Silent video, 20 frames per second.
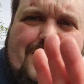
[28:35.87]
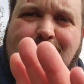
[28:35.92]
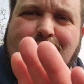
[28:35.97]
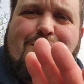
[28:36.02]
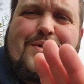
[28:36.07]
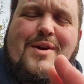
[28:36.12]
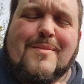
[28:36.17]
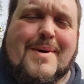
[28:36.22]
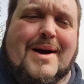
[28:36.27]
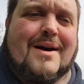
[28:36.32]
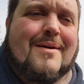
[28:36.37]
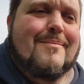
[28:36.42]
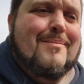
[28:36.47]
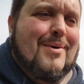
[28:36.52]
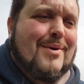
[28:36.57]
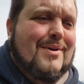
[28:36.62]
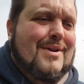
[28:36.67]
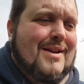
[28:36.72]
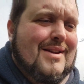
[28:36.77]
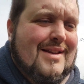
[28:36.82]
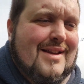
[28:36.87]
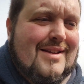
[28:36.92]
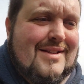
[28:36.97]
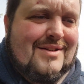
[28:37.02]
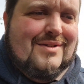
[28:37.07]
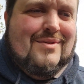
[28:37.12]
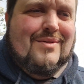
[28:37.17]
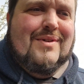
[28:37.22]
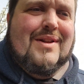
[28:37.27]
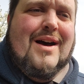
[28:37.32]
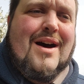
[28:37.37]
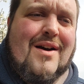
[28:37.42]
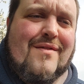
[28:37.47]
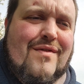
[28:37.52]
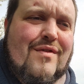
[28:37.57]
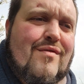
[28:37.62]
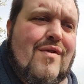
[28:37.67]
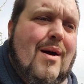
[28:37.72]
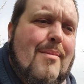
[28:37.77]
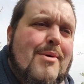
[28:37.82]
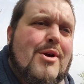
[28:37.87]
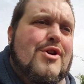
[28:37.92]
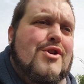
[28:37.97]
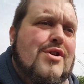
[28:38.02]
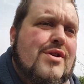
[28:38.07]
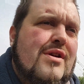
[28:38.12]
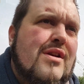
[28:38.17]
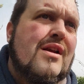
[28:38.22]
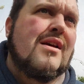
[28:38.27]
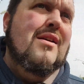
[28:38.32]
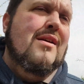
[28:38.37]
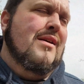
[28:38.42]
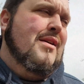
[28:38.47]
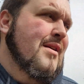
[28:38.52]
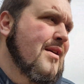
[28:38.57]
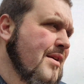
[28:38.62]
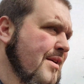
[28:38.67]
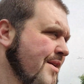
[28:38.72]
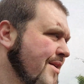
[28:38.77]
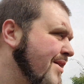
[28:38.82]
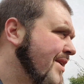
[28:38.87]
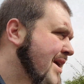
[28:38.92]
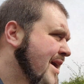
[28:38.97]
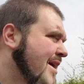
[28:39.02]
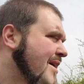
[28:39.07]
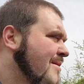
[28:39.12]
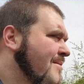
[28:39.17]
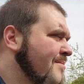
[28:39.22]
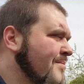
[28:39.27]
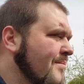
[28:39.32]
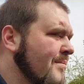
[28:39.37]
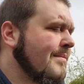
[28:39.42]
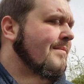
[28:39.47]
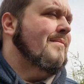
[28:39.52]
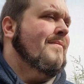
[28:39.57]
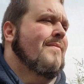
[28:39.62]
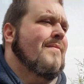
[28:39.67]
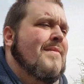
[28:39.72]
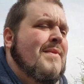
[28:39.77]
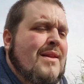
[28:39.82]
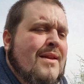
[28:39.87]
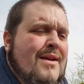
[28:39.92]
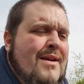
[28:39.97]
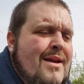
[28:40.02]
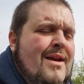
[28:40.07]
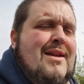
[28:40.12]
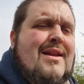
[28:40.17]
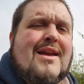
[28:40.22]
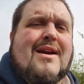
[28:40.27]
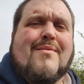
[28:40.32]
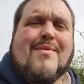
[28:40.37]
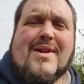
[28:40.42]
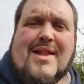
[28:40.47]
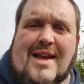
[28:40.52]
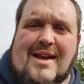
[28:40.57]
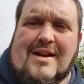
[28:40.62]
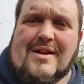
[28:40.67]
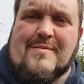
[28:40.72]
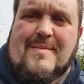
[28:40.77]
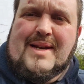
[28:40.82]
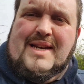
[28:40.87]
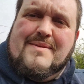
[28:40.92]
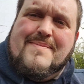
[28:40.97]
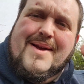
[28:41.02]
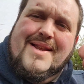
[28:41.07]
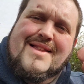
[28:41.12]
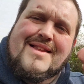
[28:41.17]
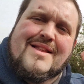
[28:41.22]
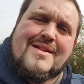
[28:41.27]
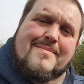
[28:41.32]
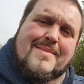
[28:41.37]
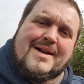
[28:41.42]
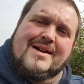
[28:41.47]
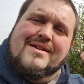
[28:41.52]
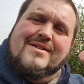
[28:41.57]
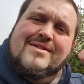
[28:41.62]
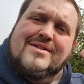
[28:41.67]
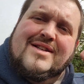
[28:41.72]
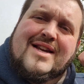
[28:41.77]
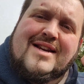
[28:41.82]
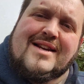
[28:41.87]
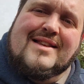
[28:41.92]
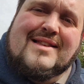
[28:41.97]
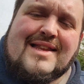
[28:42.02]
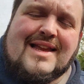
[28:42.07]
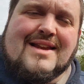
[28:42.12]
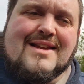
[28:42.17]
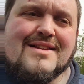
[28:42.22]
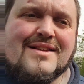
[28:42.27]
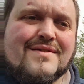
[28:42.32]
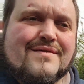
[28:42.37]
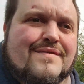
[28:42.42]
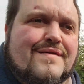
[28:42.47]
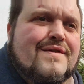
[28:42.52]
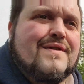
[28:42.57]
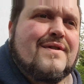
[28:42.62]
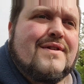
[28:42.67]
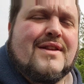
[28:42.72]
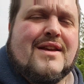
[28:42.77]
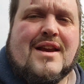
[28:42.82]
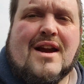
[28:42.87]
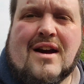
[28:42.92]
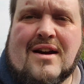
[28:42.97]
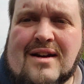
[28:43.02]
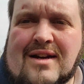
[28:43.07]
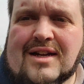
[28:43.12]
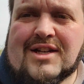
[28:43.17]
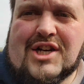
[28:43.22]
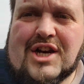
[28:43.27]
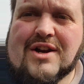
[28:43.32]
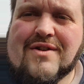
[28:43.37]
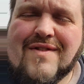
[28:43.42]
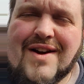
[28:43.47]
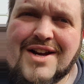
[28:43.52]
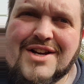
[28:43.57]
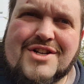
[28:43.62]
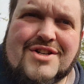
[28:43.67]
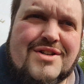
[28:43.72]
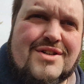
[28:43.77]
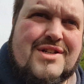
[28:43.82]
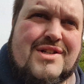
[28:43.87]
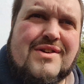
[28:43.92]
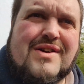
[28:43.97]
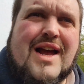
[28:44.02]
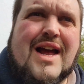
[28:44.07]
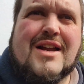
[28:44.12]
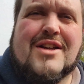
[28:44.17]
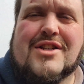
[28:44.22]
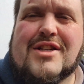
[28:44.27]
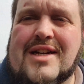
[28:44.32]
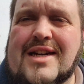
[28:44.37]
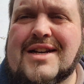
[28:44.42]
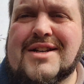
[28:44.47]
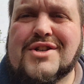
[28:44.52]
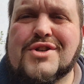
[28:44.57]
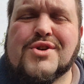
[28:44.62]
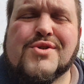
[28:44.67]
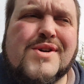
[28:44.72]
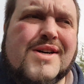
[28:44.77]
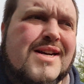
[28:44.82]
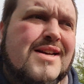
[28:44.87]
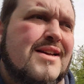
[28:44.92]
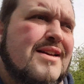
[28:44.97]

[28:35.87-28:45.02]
talking about politics and all that other rubbish on here. Yet when they could be spending the money on something decent for the younger generation to actually enjoy.